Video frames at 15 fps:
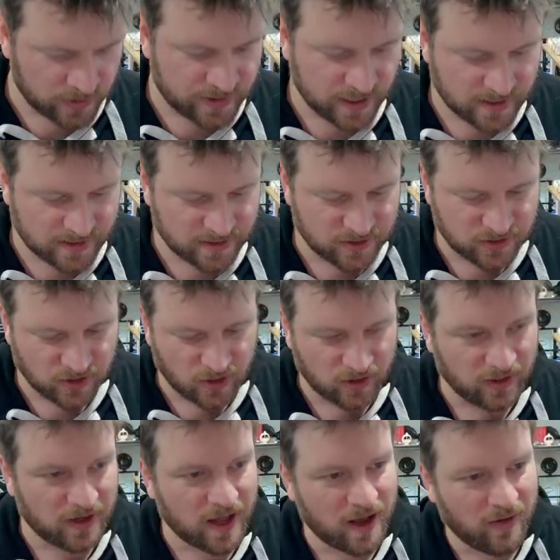it says
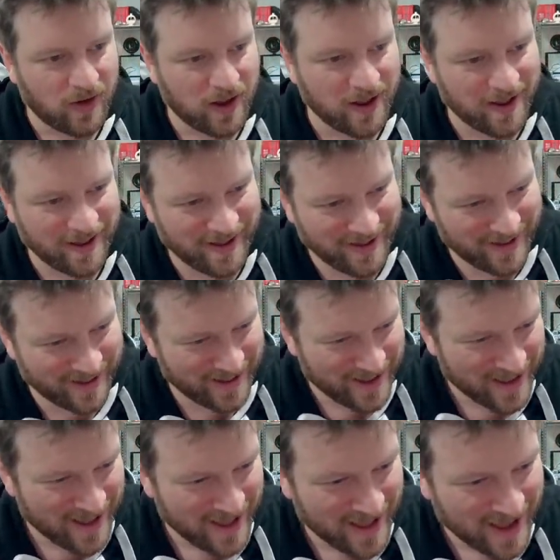installing now. I
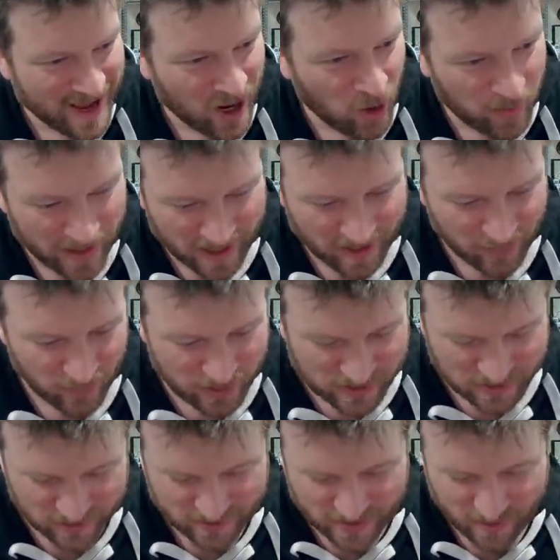hope I didn't
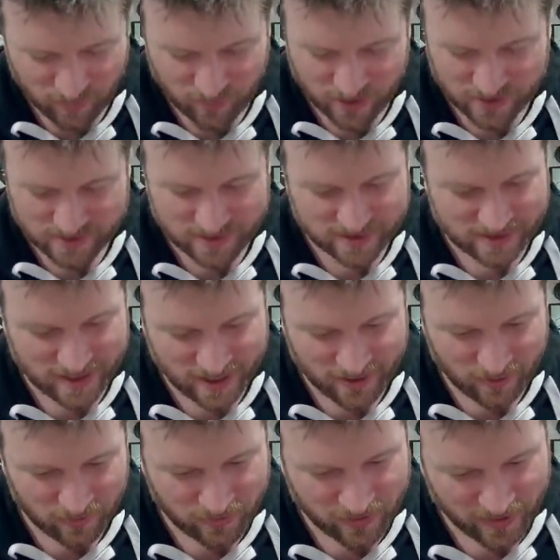restart that process. I
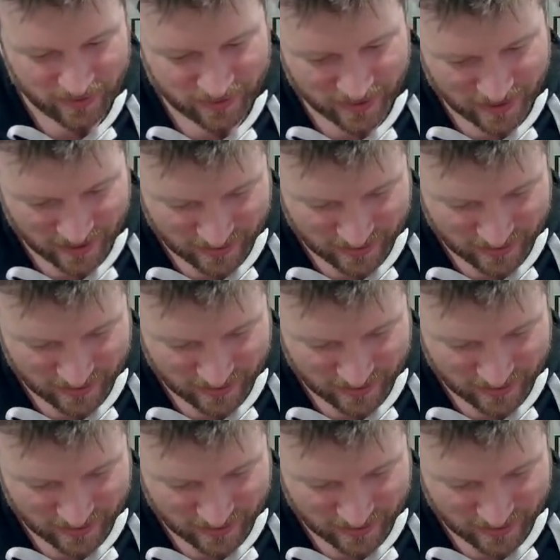don't think that I